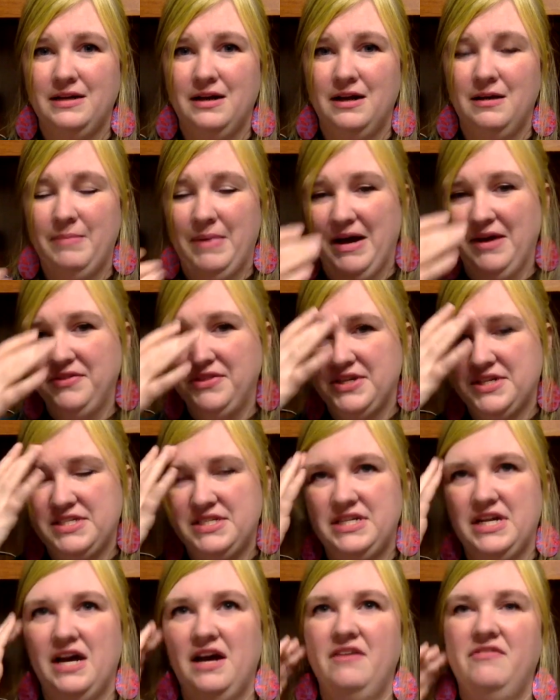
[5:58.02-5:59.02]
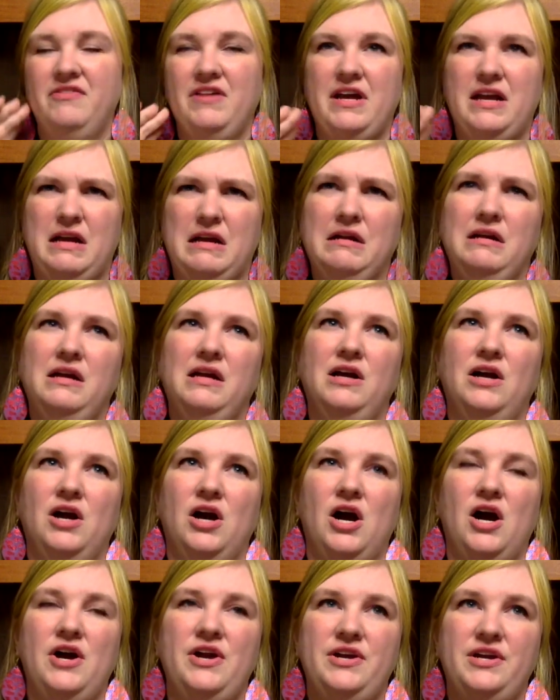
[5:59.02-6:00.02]
about this stuff. Like,
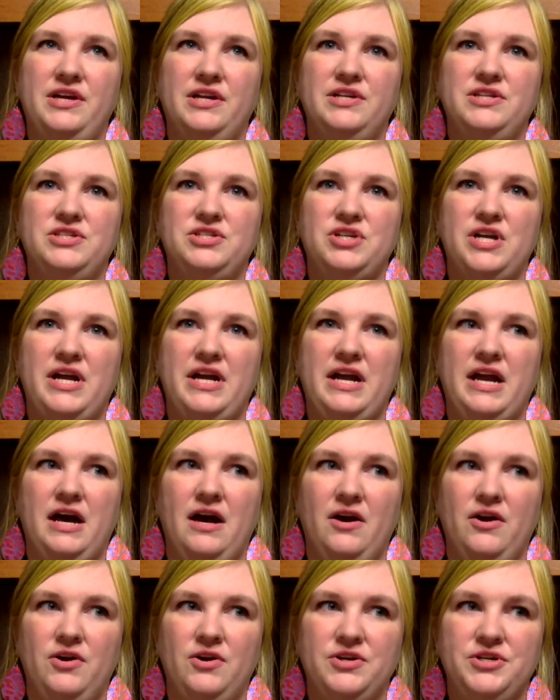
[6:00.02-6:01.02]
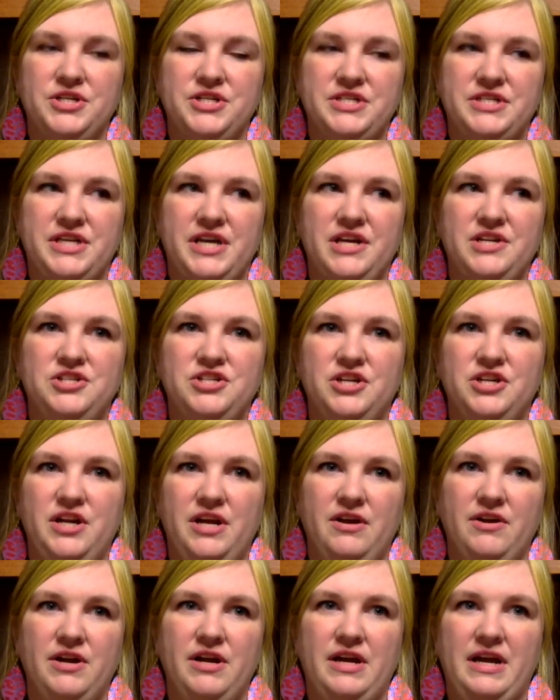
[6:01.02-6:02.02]
are you going to strike out or just get
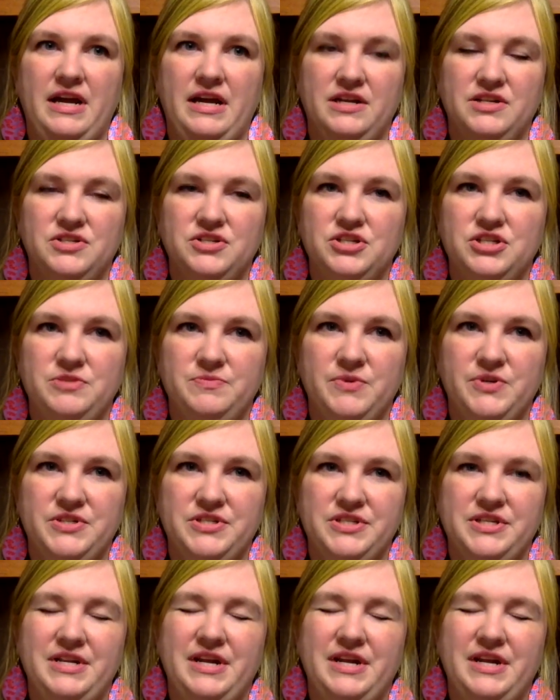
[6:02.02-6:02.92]
generic answers most of the